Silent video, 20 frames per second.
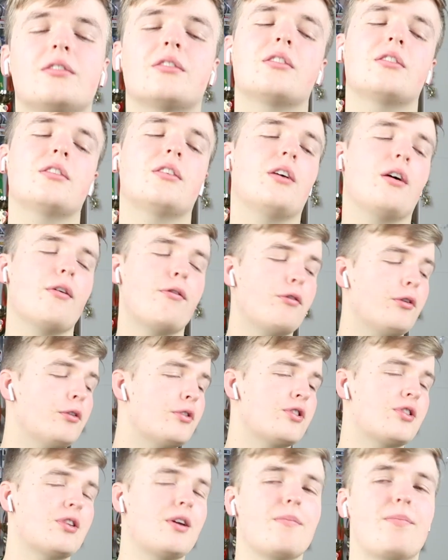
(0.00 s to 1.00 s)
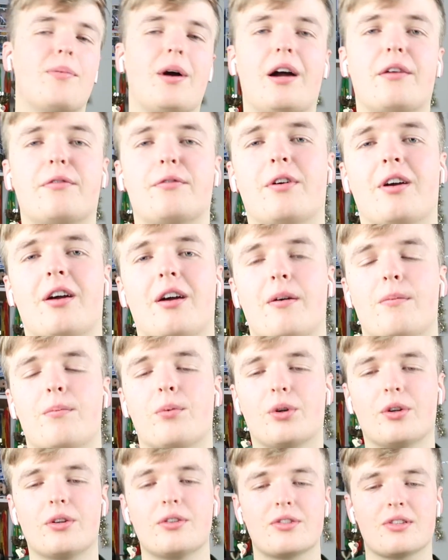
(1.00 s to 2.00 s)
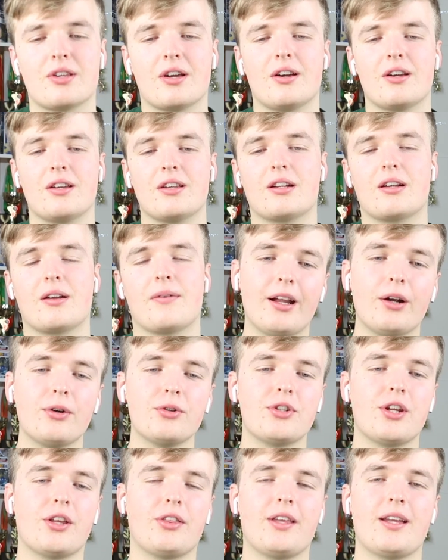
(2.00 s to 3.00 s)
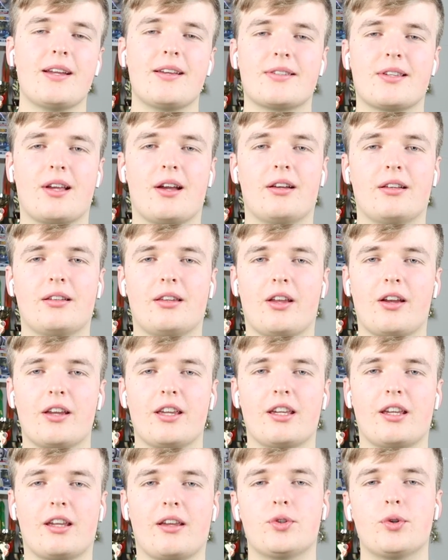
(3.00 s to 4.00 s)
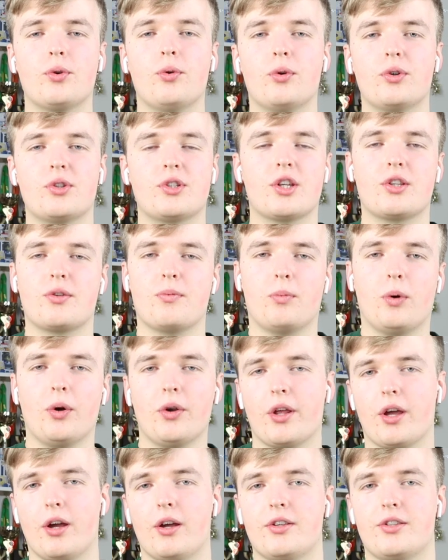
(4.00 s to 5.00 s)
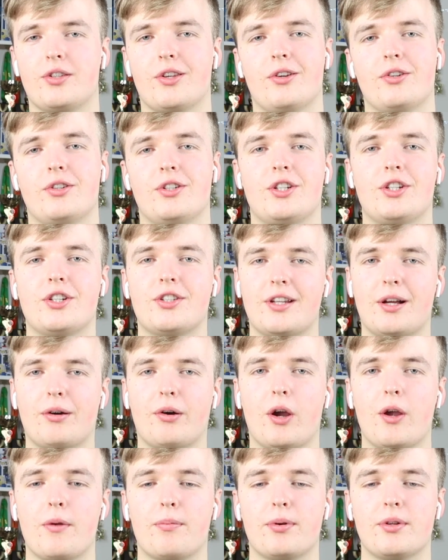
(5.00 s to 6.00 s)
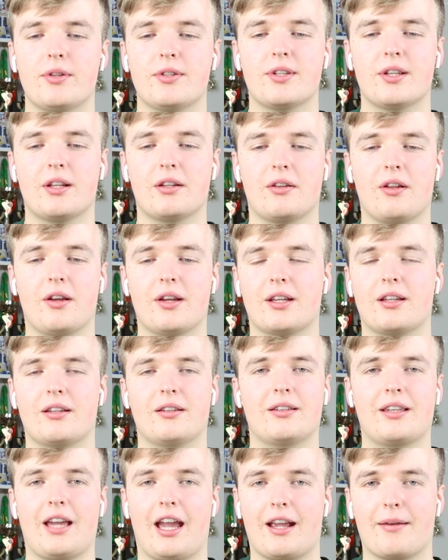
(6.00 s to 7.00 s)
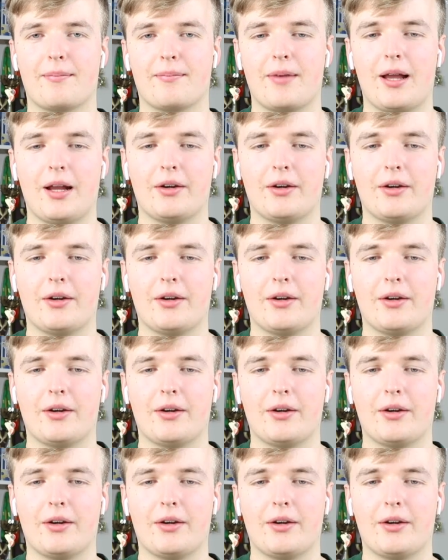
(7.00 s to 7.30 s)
Oh, I feel so bad for her because, like, now she thinks that, like, George doesn't want her, so she's now open to, like, getting